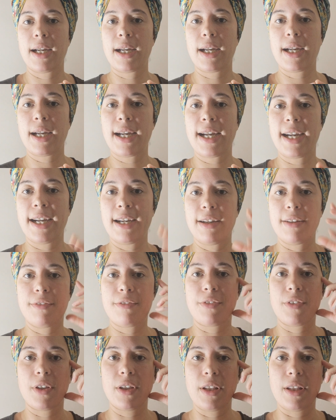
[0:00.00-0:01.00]

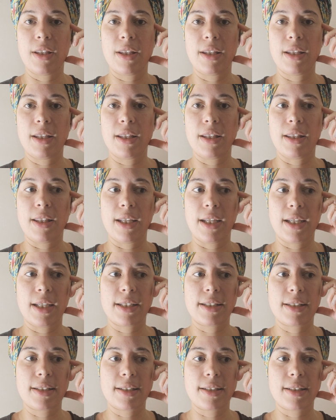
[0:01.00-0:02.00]
have
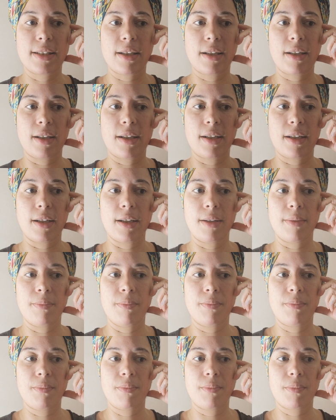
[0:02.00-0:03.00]
this
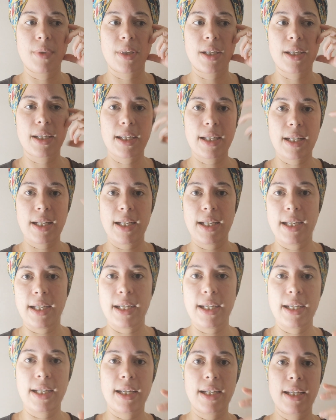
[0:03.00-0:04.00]

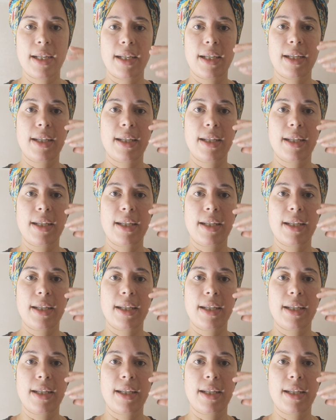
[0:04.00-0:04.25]
clear